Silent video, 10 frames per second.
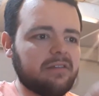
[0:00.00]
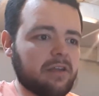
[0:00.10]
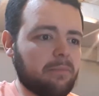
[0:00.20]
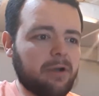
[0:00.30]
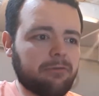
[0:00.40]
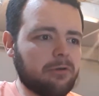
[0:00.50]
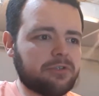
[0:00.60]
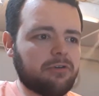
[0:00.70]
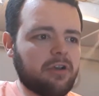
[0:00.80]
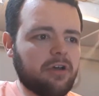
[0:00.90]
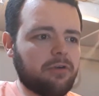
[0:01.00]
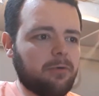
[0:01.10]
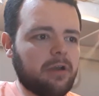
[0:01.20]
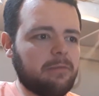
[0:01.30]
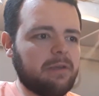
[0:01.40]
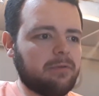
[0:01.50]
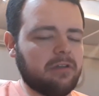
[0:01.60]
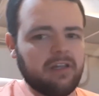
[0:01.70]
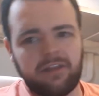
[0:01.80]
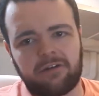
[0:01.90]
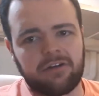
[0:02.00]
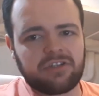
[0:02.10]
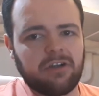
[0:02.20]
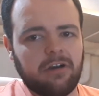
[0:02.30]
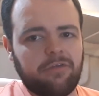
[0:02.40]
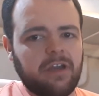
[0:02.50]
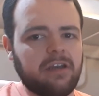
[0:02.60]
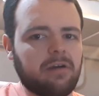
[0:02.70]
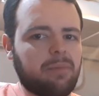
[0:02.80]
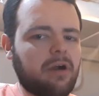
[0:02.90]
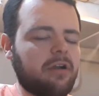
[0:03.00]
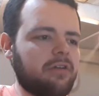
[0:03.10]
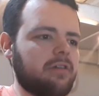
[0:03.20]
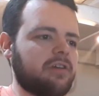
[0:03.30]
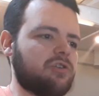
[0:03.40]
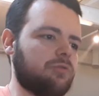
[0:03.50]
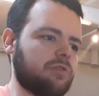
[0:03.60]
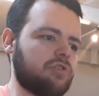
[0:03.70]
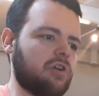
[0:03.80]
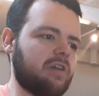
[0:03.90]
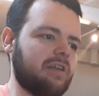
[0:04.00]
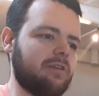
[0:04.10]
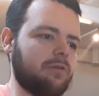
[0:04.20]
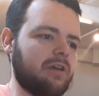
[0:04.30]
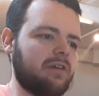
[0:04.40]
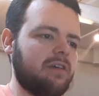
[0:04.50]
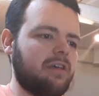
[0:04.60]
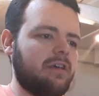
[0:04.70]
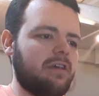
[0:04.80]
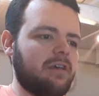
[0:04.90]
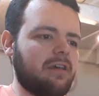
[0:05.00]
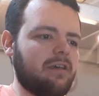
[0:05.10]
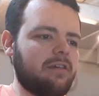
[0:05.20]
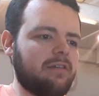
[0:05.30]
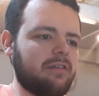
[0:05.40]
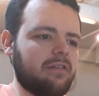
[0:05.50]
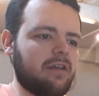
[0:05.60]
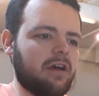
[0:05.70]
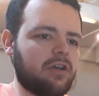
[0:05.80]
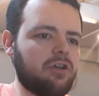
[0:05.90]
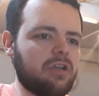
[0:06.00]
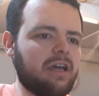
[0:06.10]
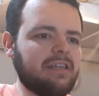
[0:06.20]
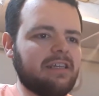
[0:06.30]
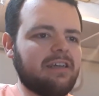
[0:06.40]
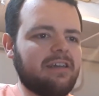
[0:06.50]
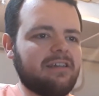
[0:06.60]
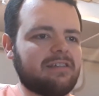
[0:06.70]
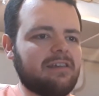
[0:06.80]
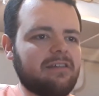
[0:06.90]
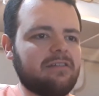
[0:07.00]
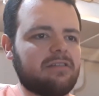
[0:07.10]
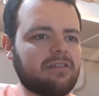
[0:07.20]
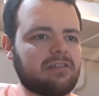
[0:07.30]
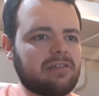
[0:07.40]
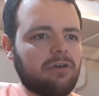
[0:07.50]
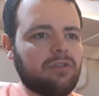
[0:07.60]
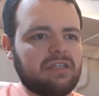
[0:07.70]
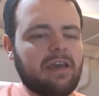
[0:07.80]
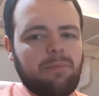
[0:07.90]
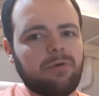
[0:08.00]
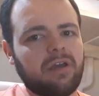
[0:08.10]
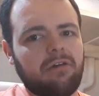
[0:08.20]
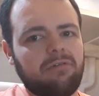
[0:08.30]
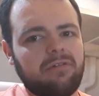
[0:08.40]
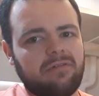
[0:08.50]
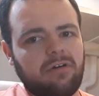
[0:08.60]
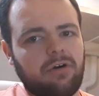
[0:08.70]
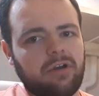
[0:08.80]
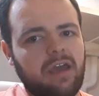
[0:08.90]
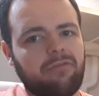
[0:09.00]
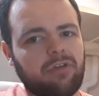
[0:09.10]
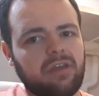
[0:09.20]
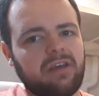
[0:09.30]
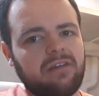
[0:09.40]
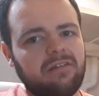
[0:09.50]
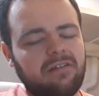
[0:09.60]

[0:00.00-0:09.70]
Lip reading: Dumbbell rows are another one. People look like they're going to start a fight in a bar. They're like shoulder jerking into it. A good idea is that to slow the tempo down on everything,